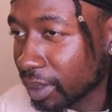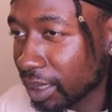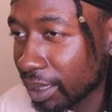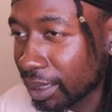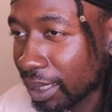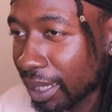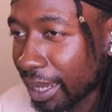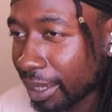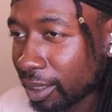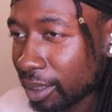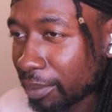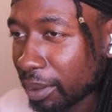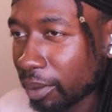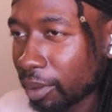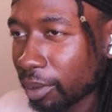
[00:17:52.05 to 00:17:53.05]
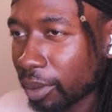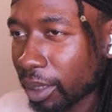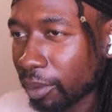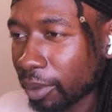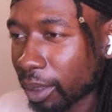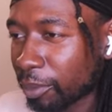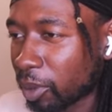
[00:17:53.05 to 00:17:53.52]
The latter could be... Oh, yeah,
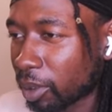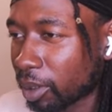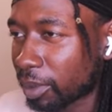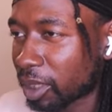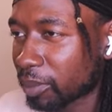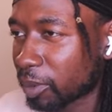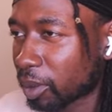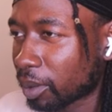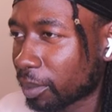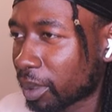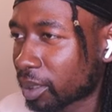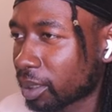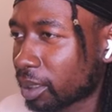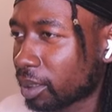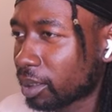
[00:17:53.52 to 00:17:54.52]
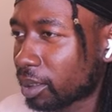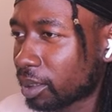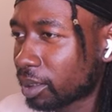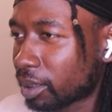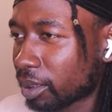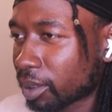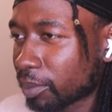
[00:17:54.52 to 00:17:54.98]
wait, more comments. All
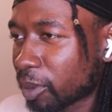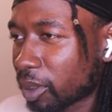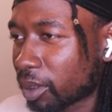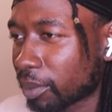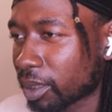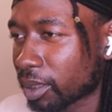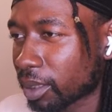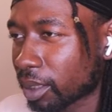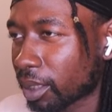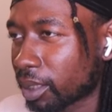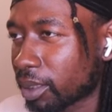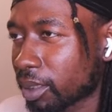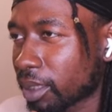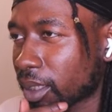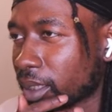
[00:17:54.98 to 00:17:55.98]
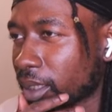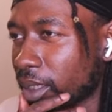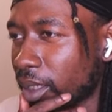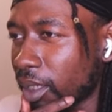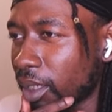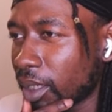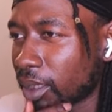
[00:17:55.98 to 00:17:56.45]
right, let's see.
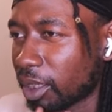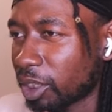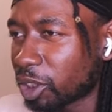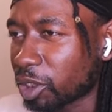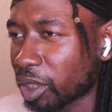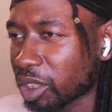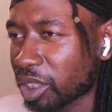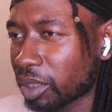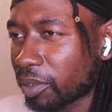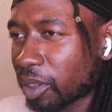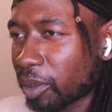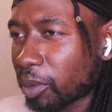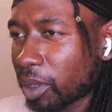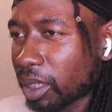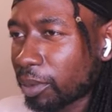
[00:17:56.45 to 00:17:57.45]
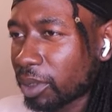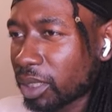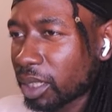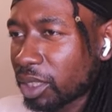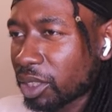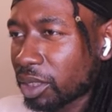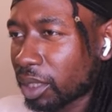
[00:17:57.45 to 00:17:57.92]
The introduction of Kawaki was
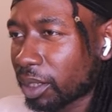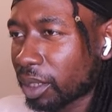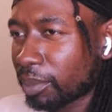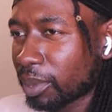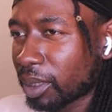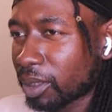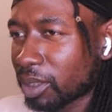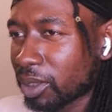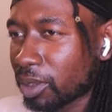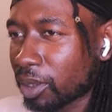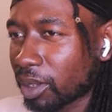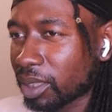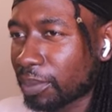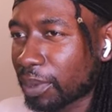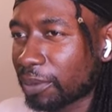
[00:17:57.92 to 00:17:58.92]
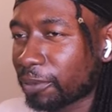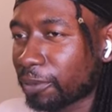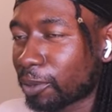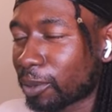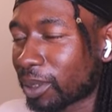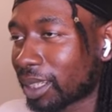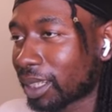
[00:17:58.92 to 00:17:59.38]
legendary, but the stock's been
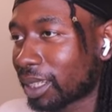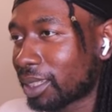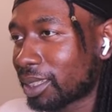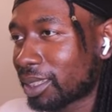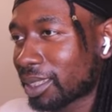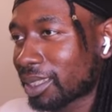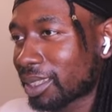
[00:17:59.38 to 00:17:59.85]
falling lately, just